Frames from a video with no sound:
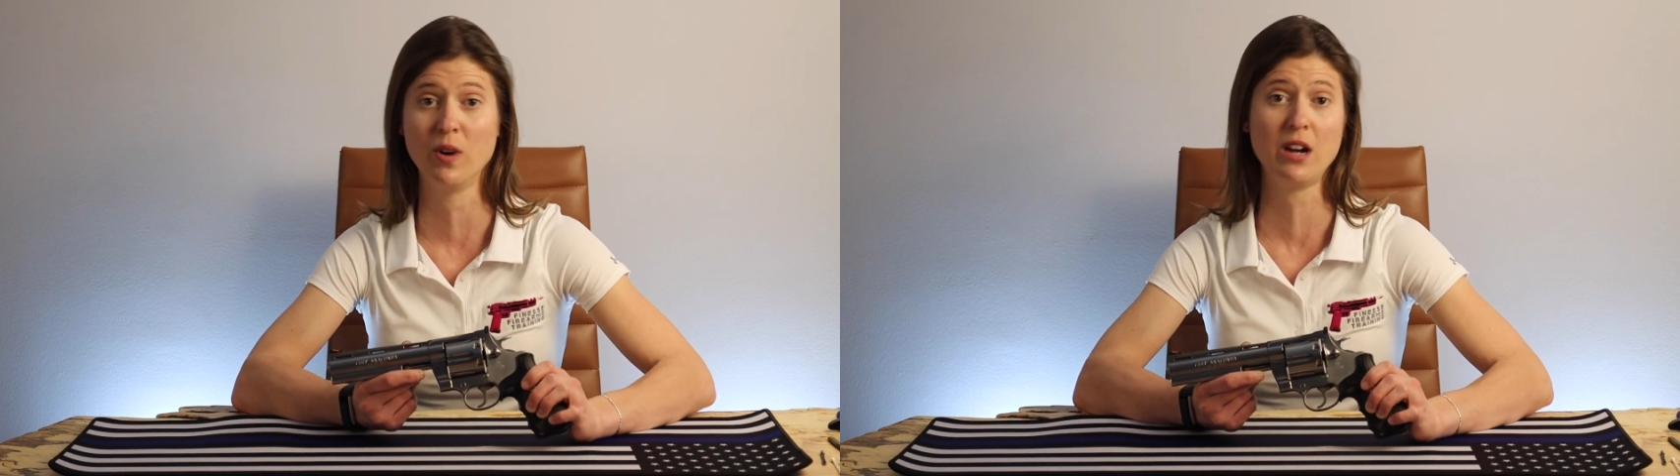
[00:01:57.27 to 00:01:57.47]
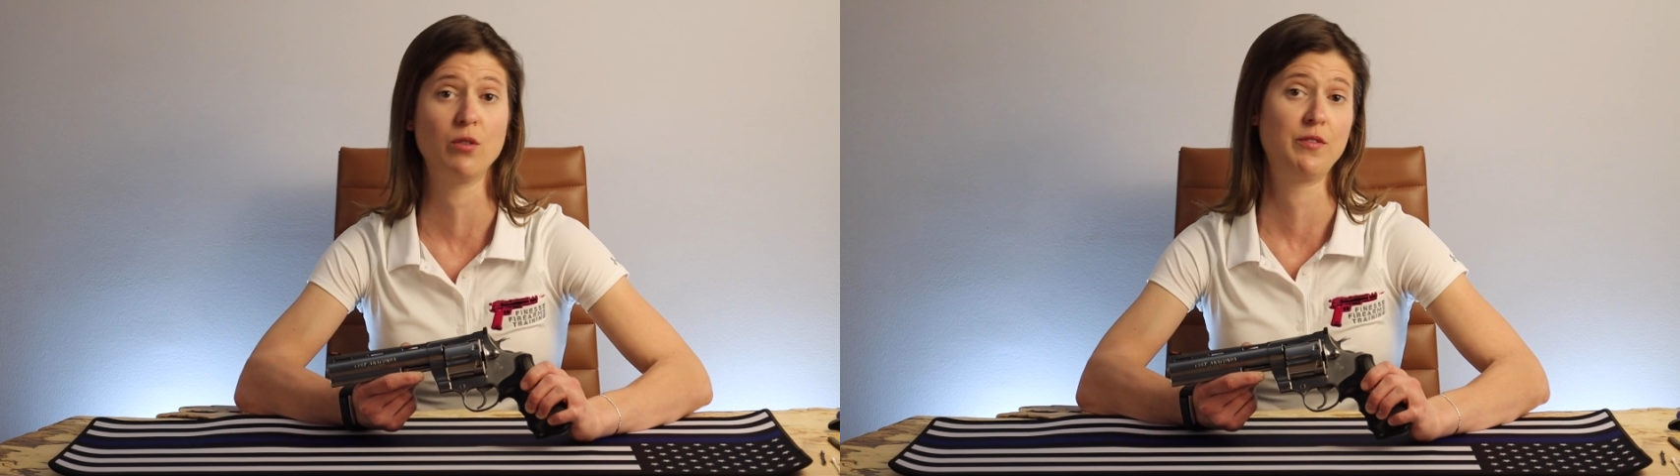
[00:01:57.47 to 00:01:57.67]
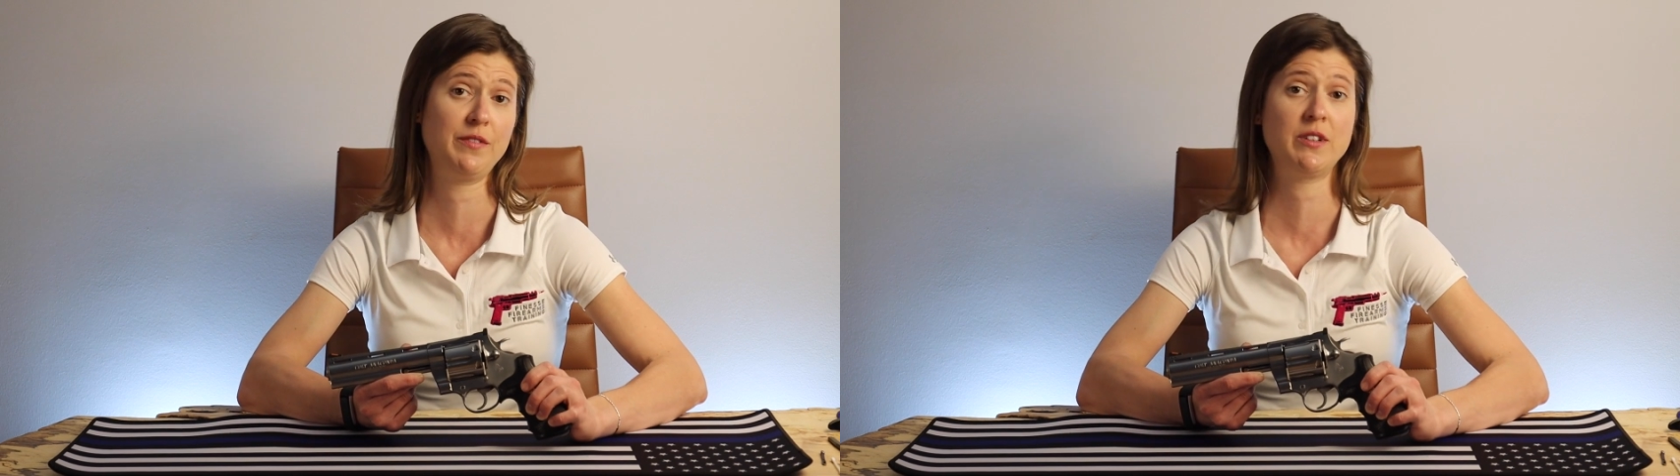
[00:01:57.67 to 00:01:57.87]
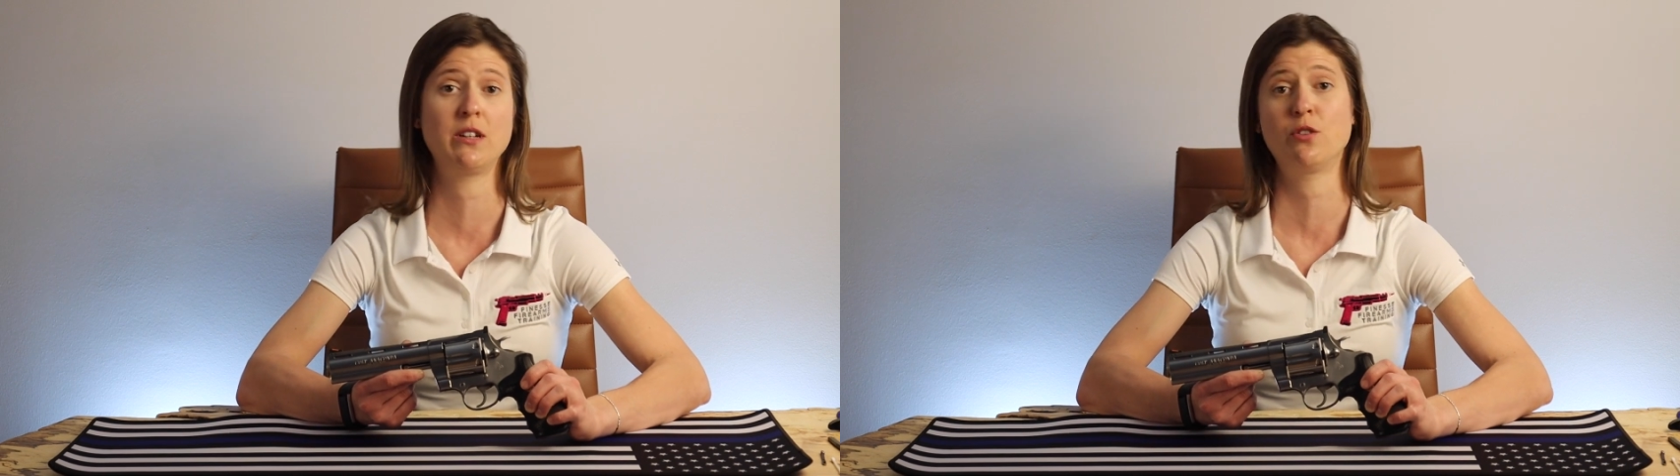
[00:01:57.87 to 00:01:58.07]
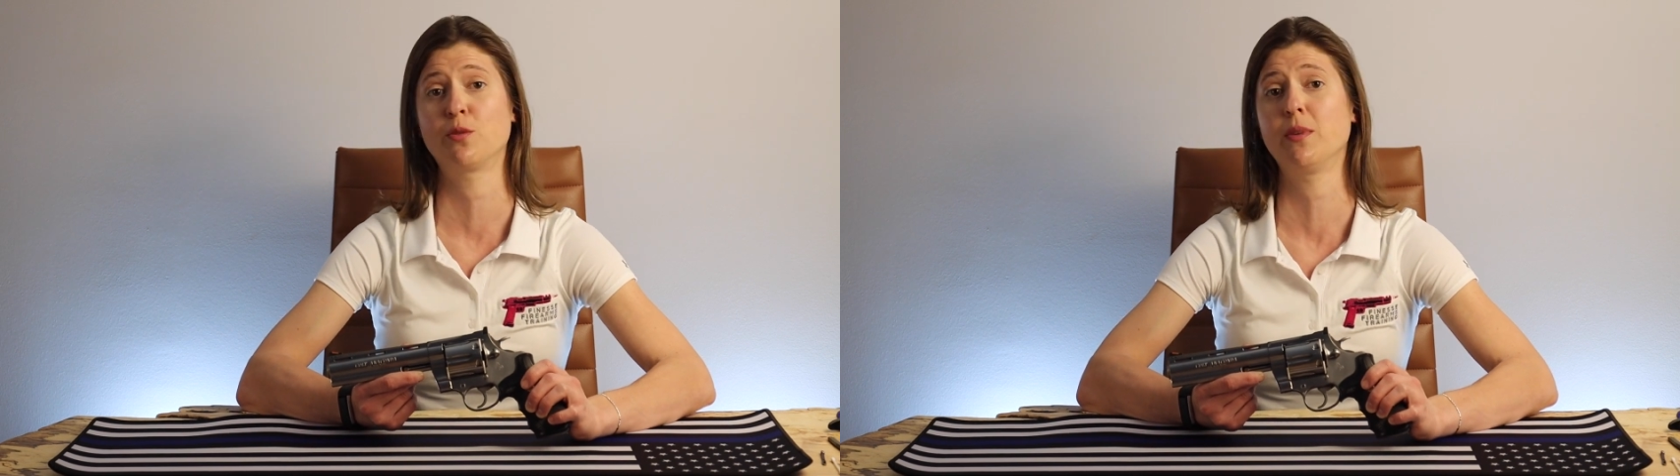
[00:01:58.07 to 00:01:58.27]
wow,
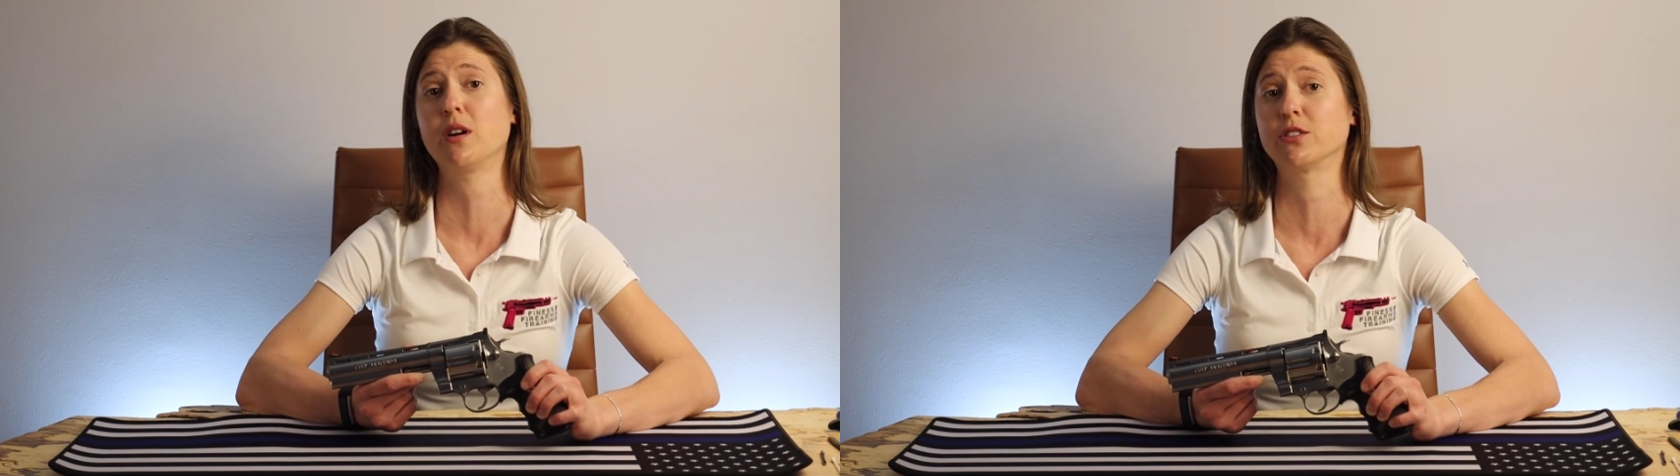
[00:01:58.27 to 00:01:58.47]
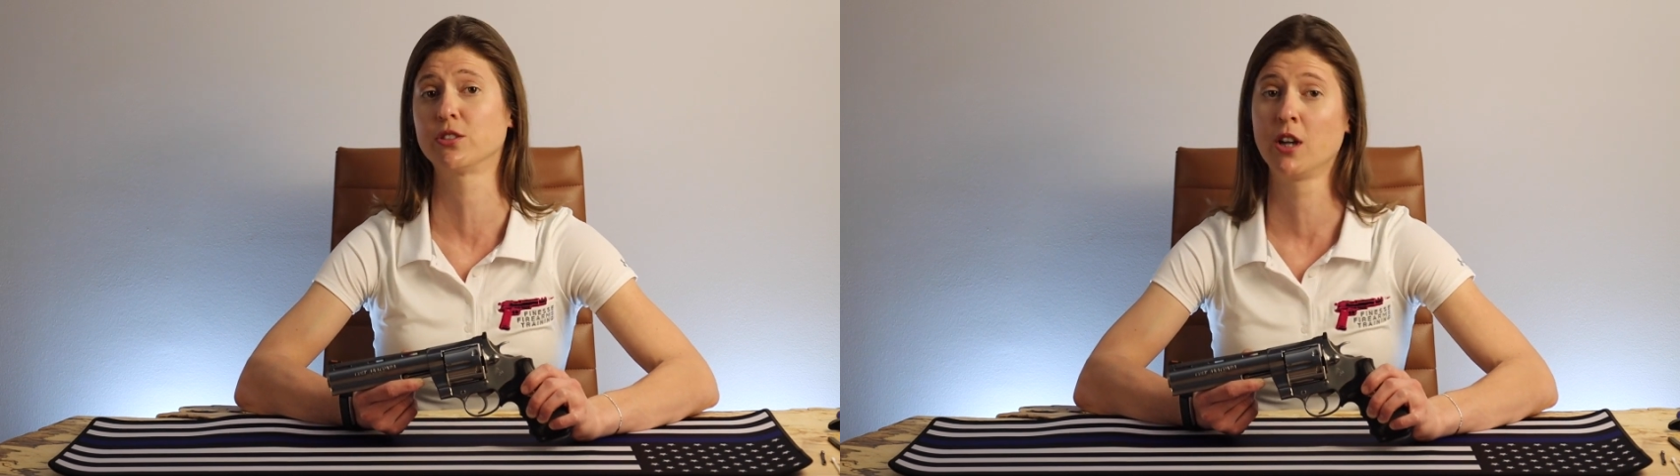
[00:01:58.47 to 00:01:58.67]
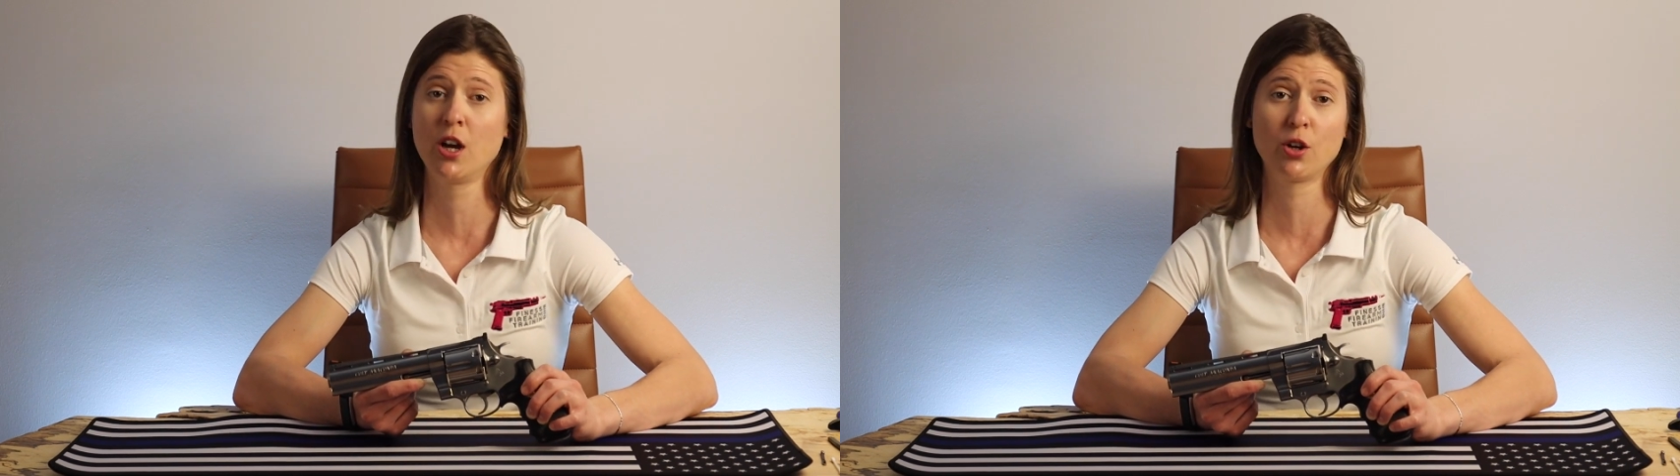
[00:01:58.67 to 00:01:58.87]
$1,500,